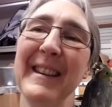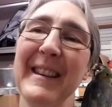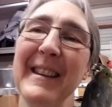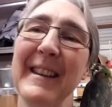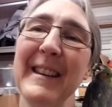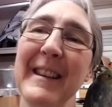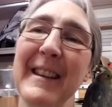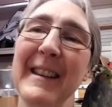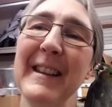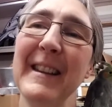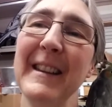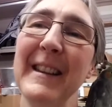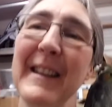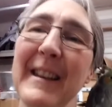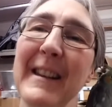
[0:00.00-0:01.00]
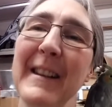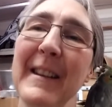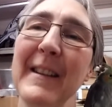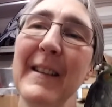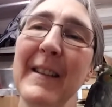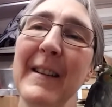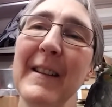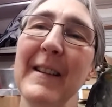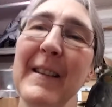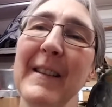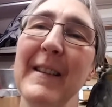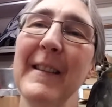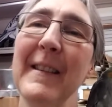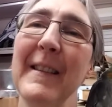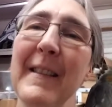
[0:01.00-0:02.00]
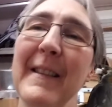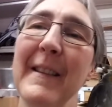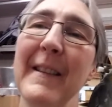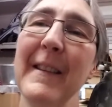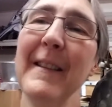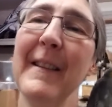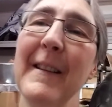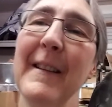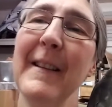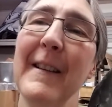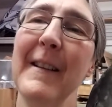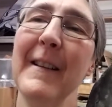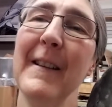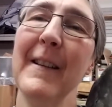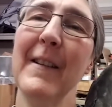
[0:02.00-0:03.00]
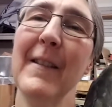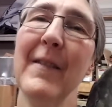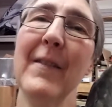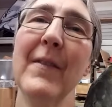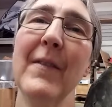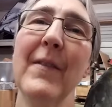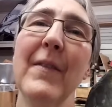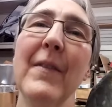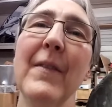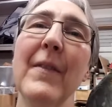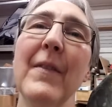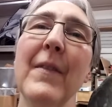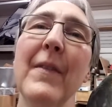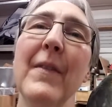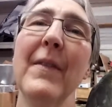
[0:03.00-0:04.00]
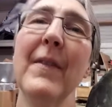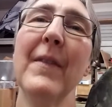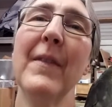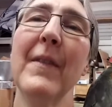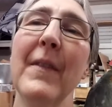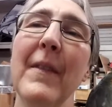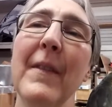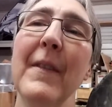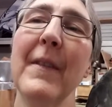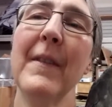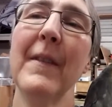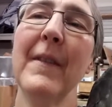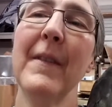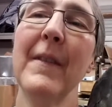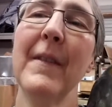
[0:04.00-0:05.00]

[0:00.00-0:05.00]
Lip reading: (silence)